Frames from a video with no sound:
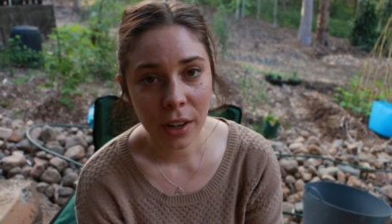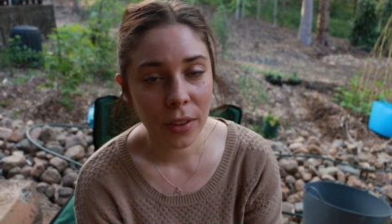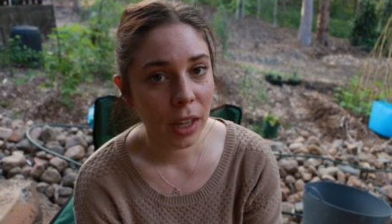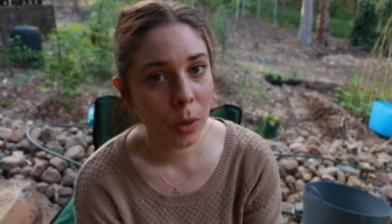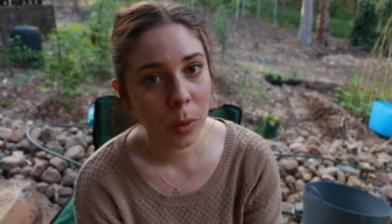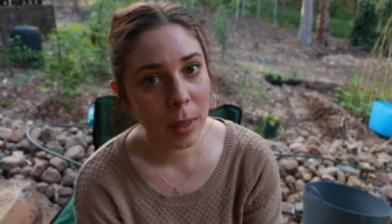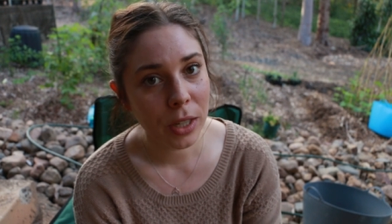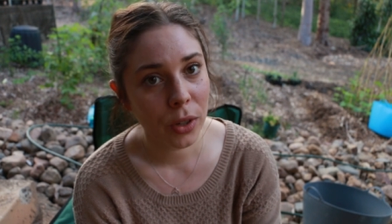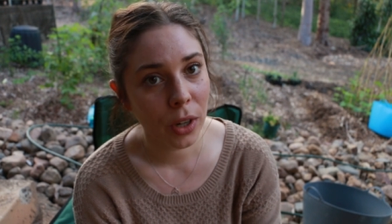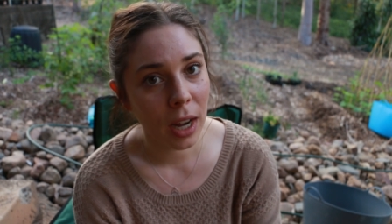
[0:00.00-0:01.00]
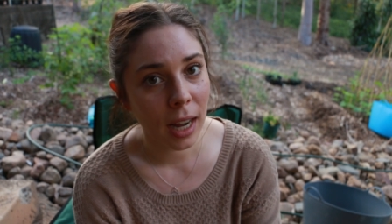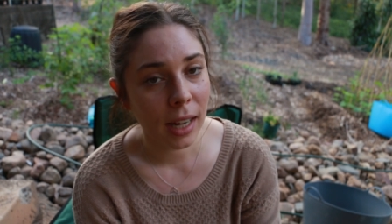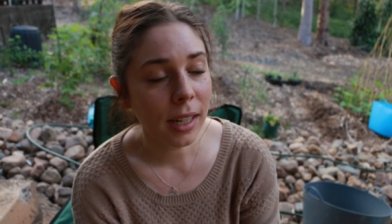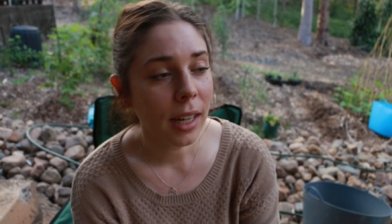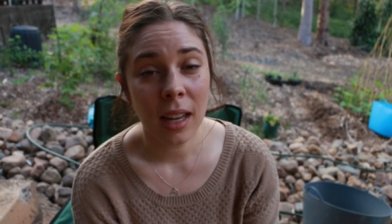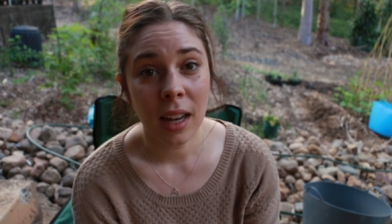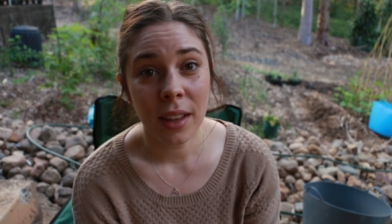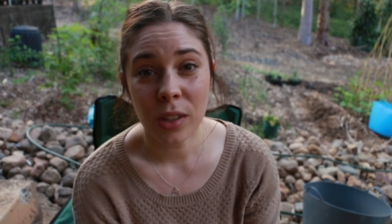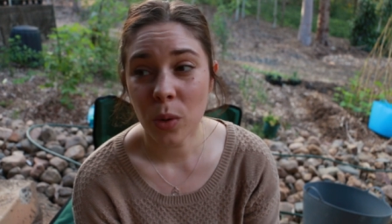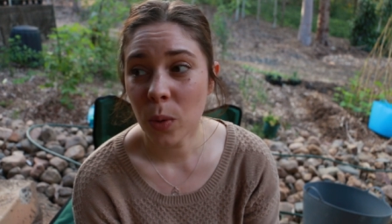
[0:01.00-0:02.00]
I don't think it would be too hard
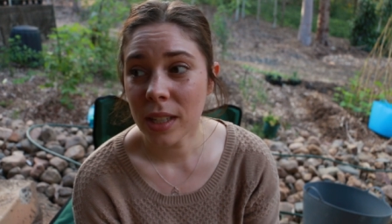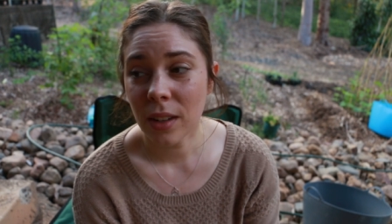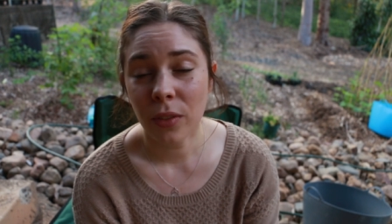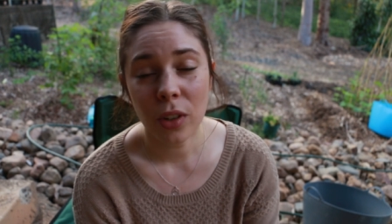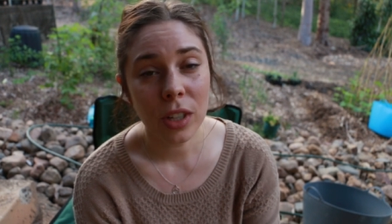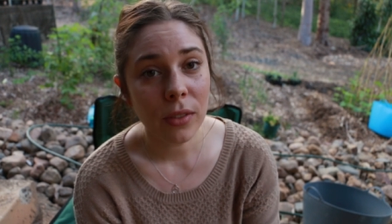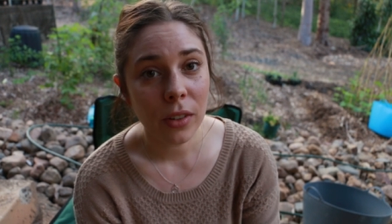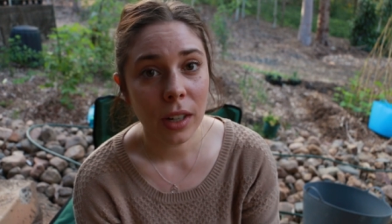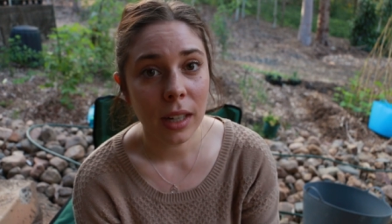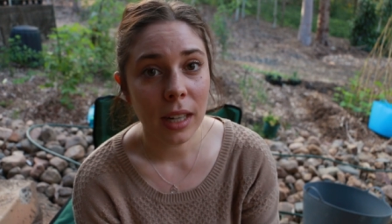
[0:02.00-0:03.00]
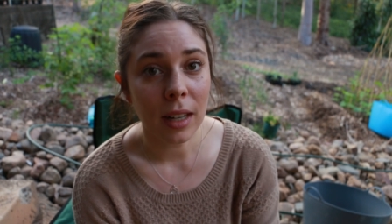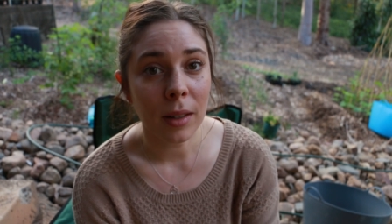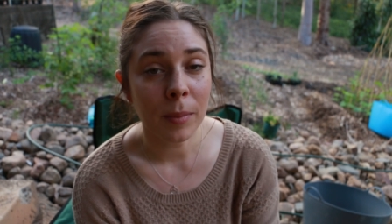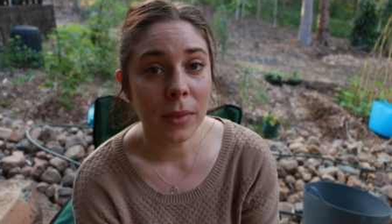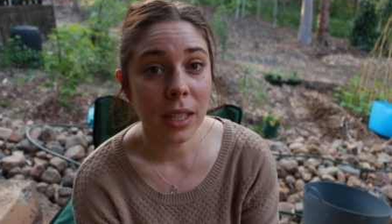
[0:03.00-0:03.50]
uh, there's always a few different um,